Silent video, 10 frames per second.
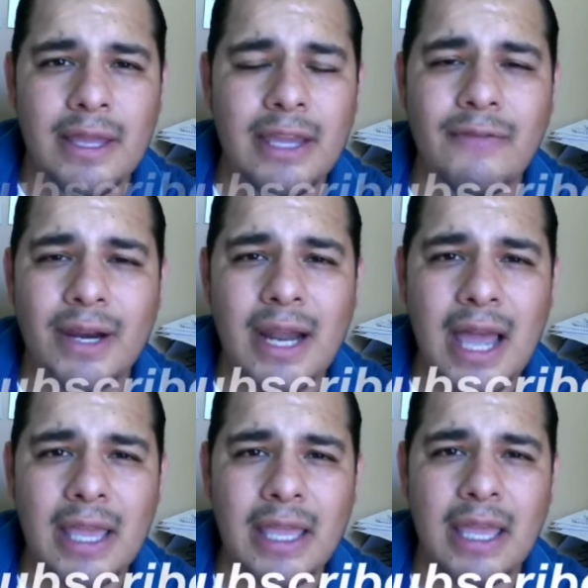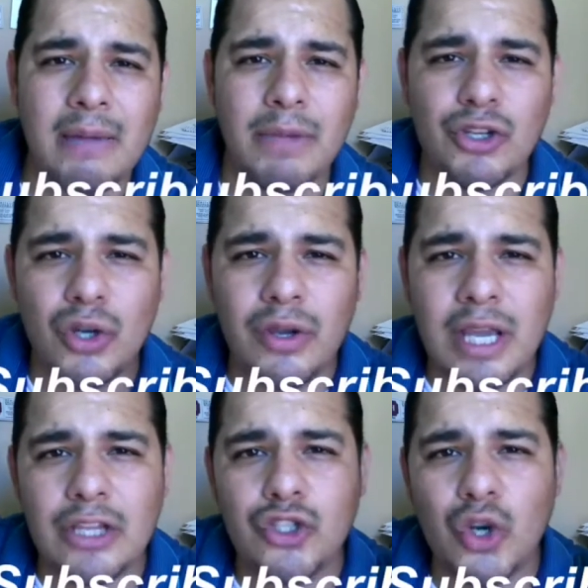give a like, and make sure you
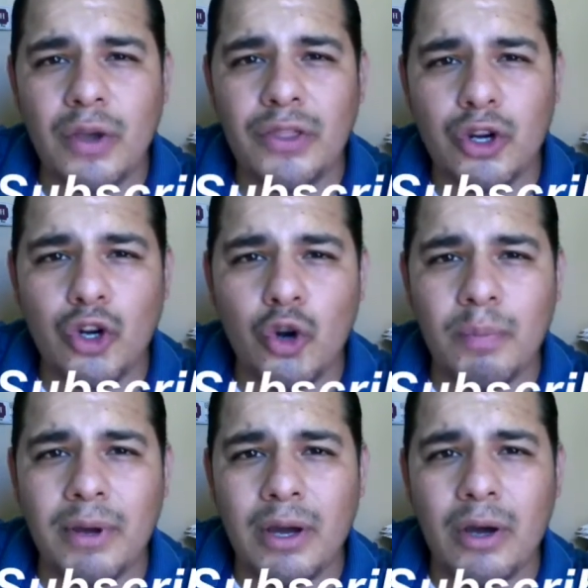guys join the group.